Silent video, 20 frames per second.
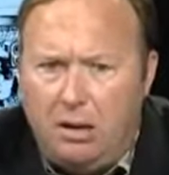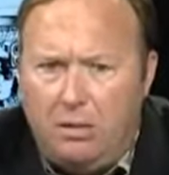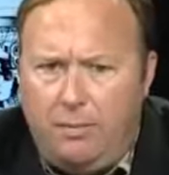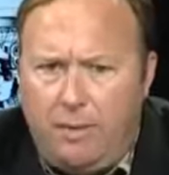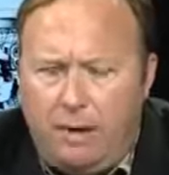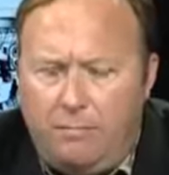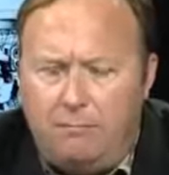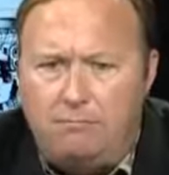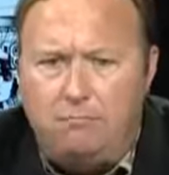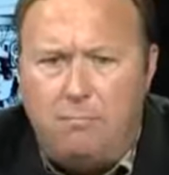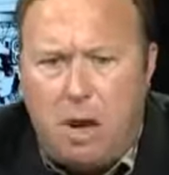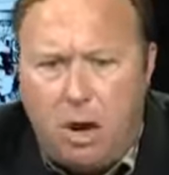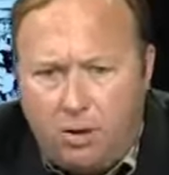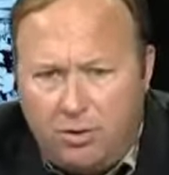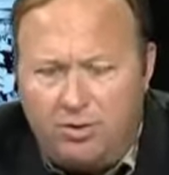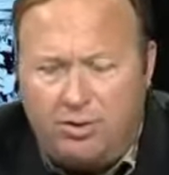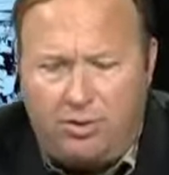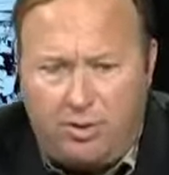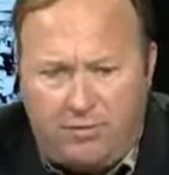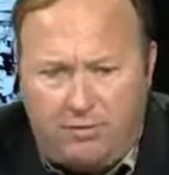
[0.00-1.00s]
that
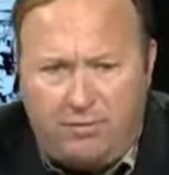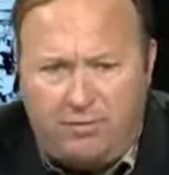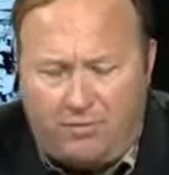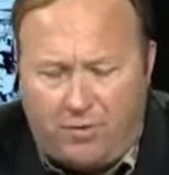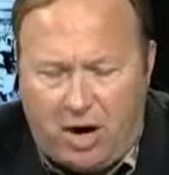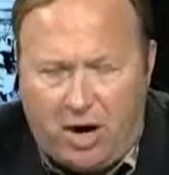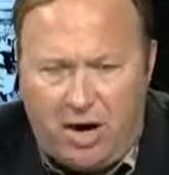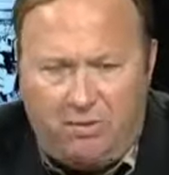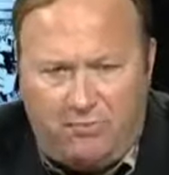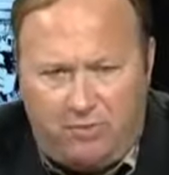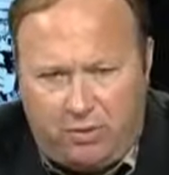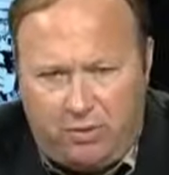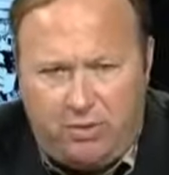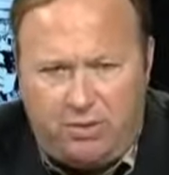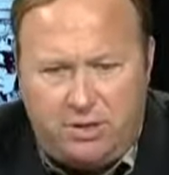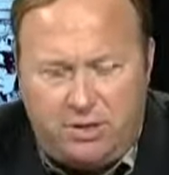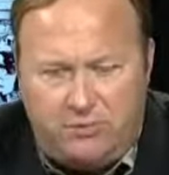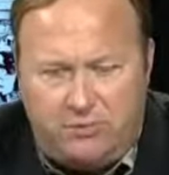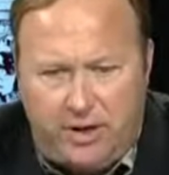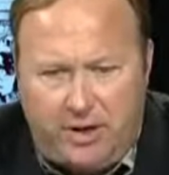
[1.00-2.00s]
most of the fried
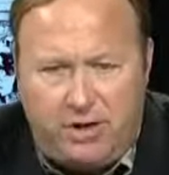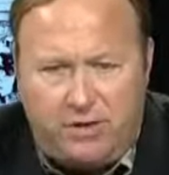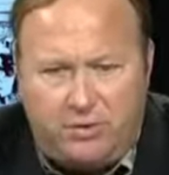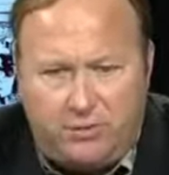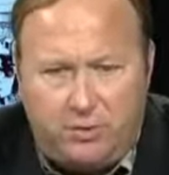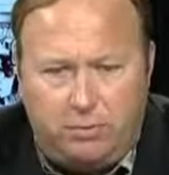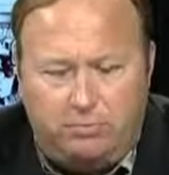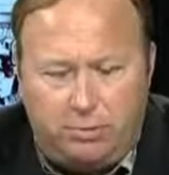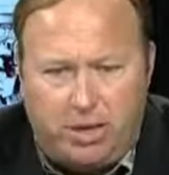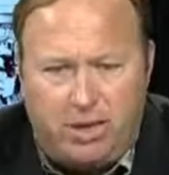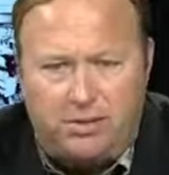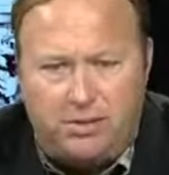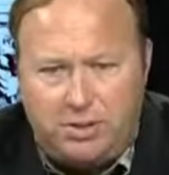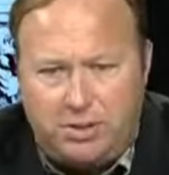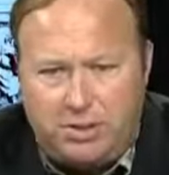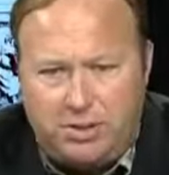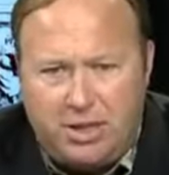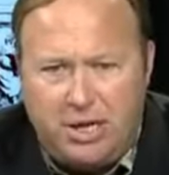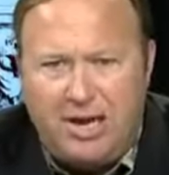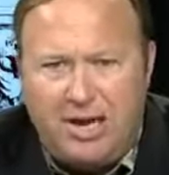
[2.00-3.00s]
foods at fast food
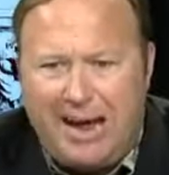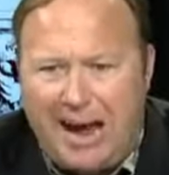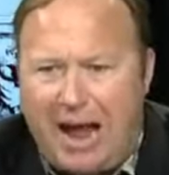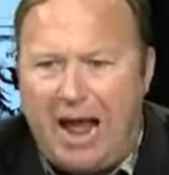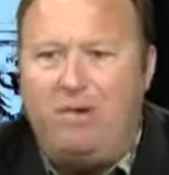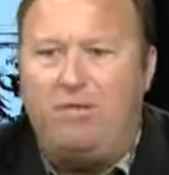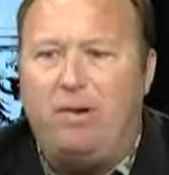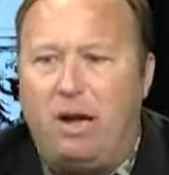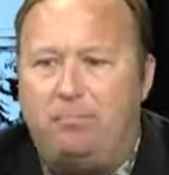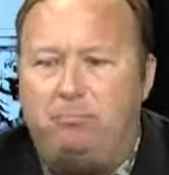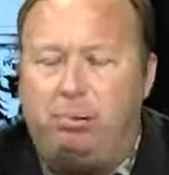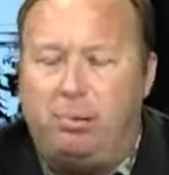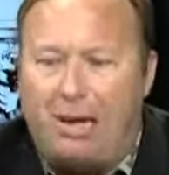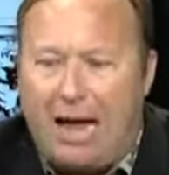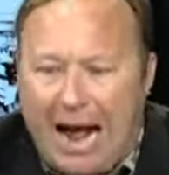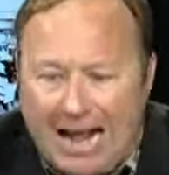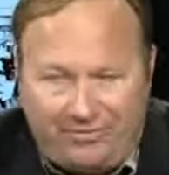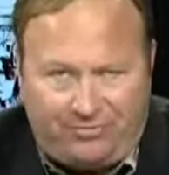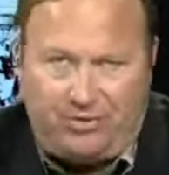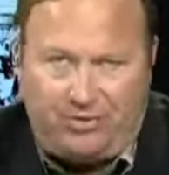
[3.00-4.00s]
places have a
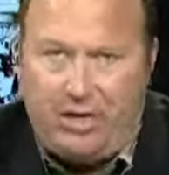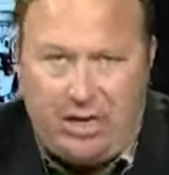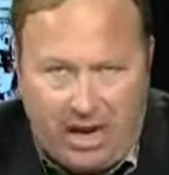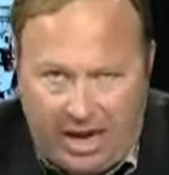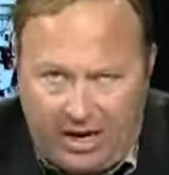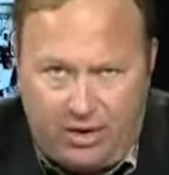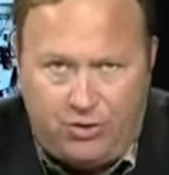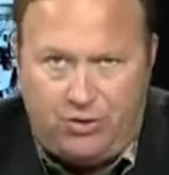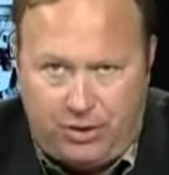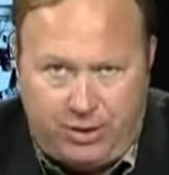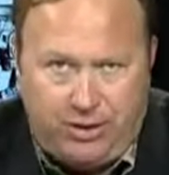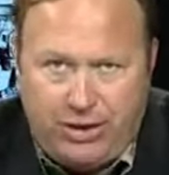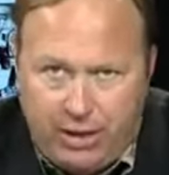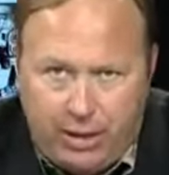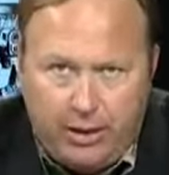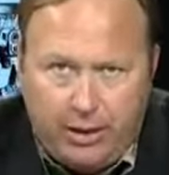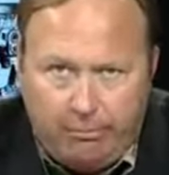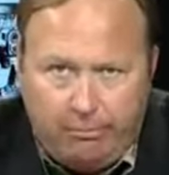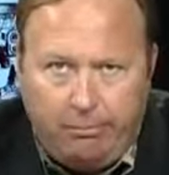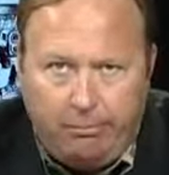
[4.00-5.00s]
plastic agent
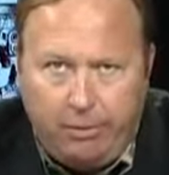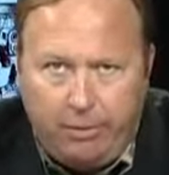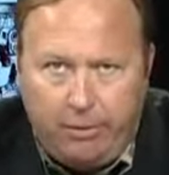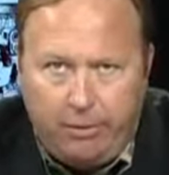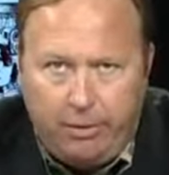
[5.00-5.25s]
in them.